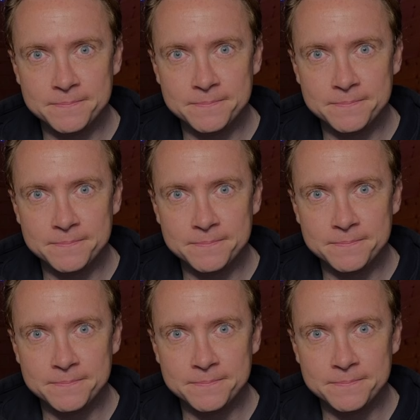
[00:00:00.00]

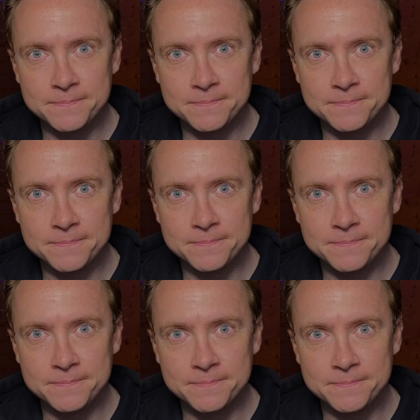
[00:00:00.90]

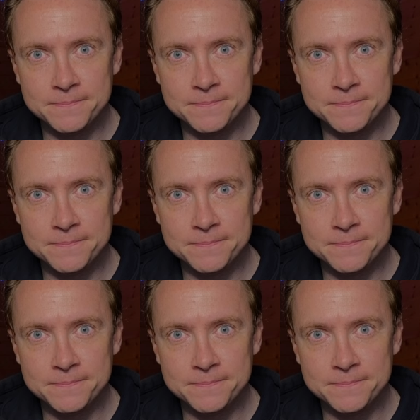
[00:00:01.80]
No one is speaking in this clip.